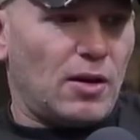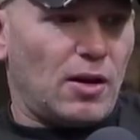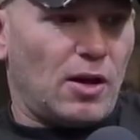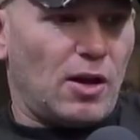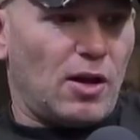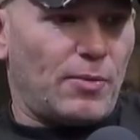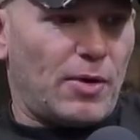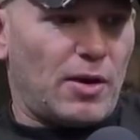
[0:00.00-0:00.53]

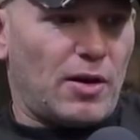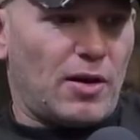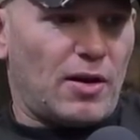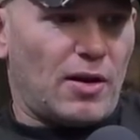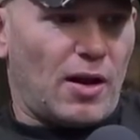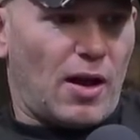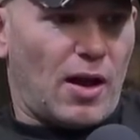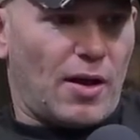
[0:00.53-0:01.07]

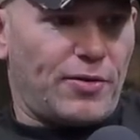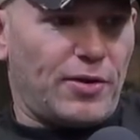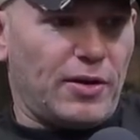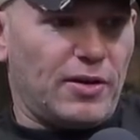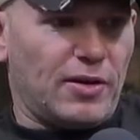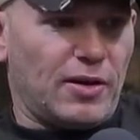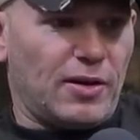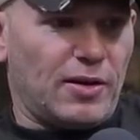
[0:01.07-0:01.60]
I
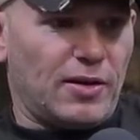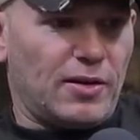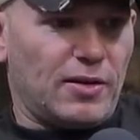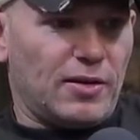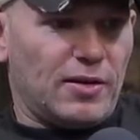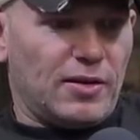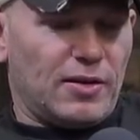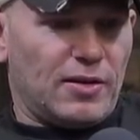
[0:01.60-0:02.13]
think
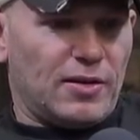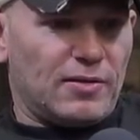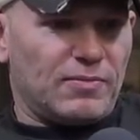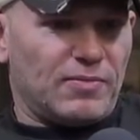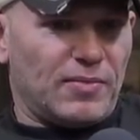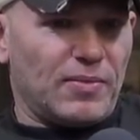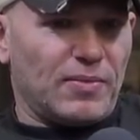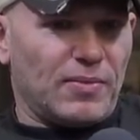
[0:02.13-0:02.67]

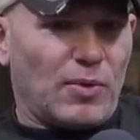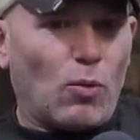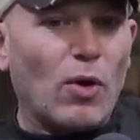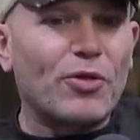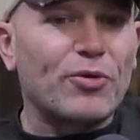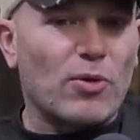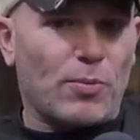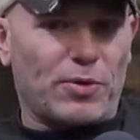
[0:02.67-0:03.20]
the
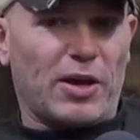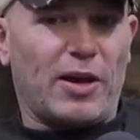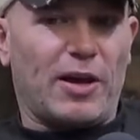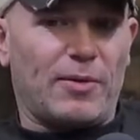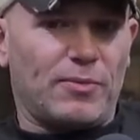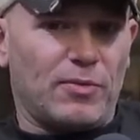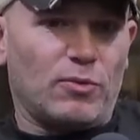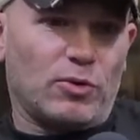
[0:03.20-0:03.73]
Winthrop game,